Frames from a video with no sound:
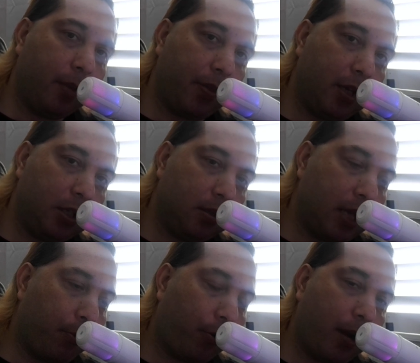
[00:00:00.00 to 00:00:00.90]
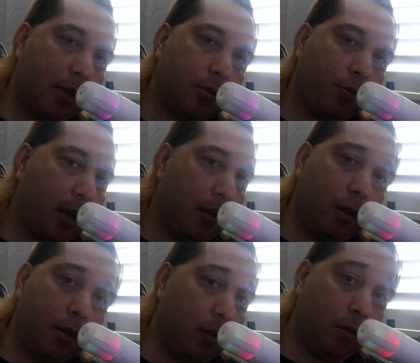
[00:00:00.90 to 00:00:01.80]
that these Democrats are not
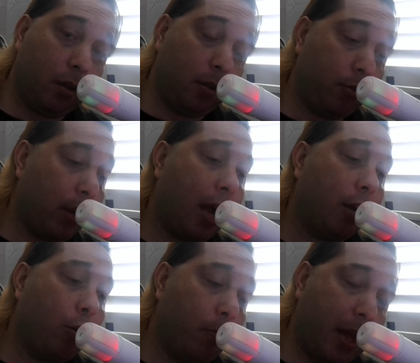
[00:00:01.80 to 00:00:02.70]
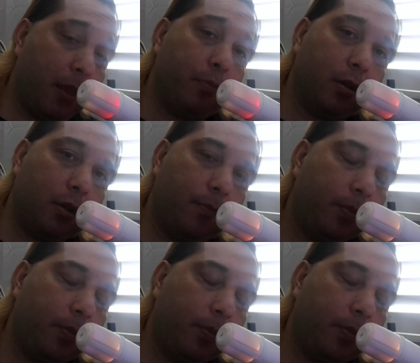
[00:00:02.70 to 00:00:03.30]
they're not going by the book.